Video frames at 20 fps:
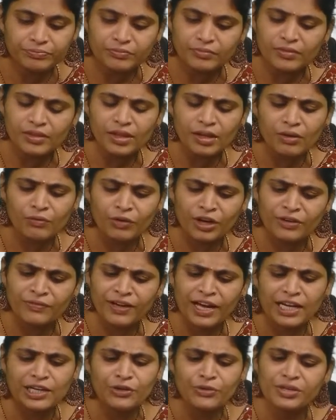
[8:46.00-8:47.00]
one
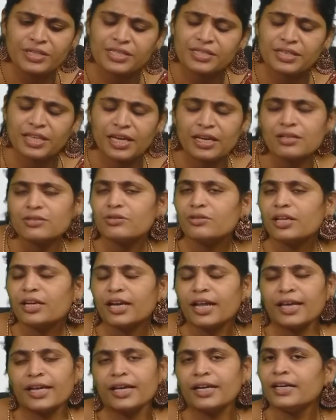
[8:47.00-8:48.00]
value is there, so that I
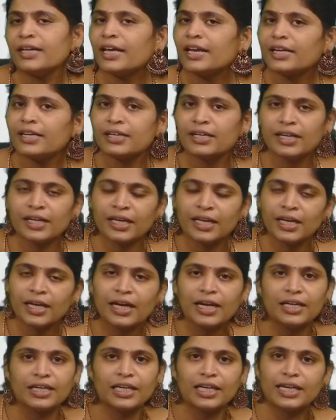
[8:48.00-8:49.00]
can directly
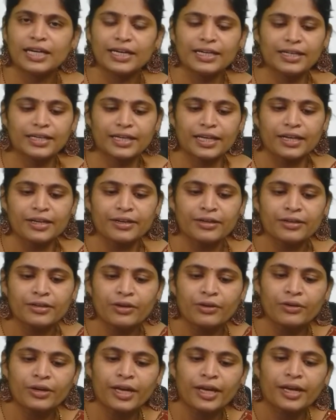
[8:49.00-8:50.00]
delete 10.
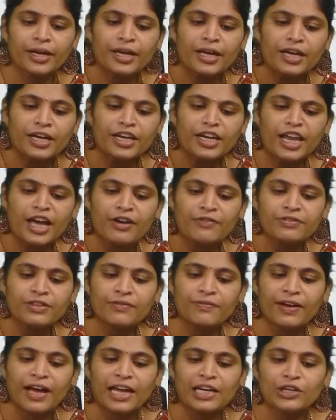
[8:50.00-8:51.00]
Okay. Now the
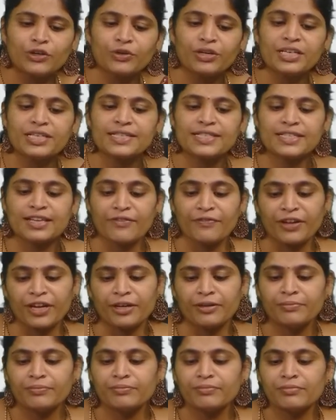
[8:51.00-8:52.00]
value is 7.
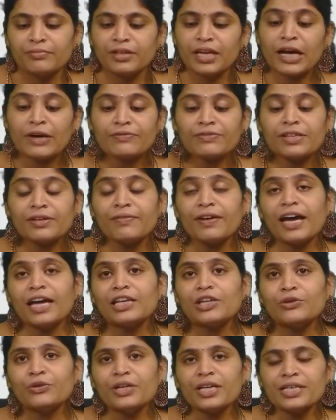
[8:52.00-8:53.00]
Now the value
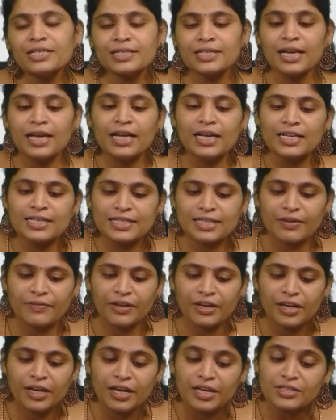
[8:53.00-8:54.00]
is 7.
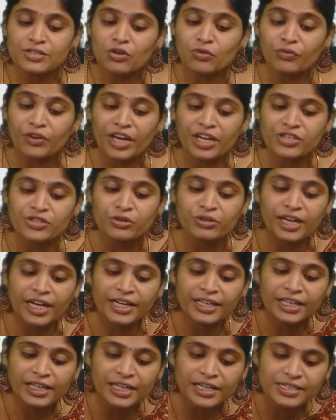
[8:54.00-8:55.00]
So where should I
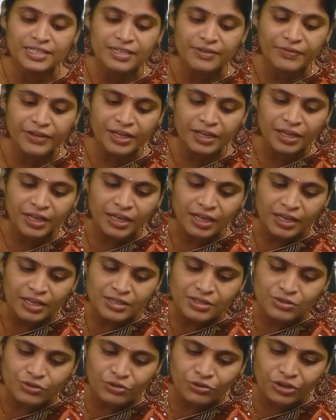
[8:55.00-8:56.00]
delete 7?
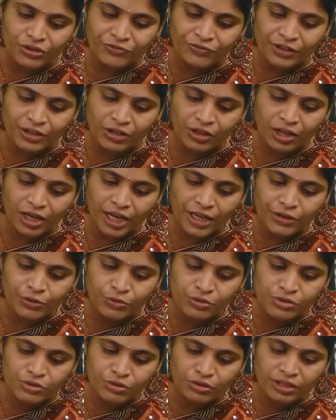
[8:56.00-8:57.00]
So if at all I used
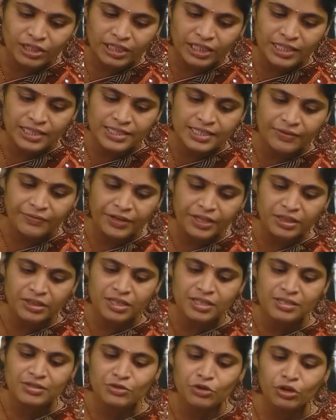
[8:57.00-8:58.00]
to delete 7, this
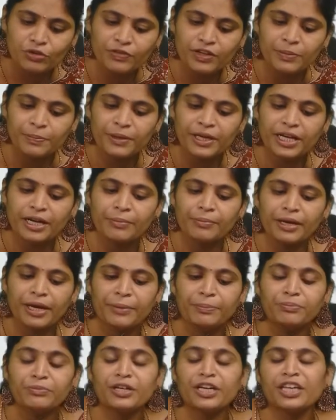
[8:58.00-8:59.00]
node will become
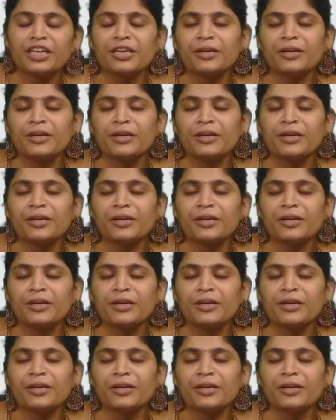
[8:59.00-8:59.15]
empty.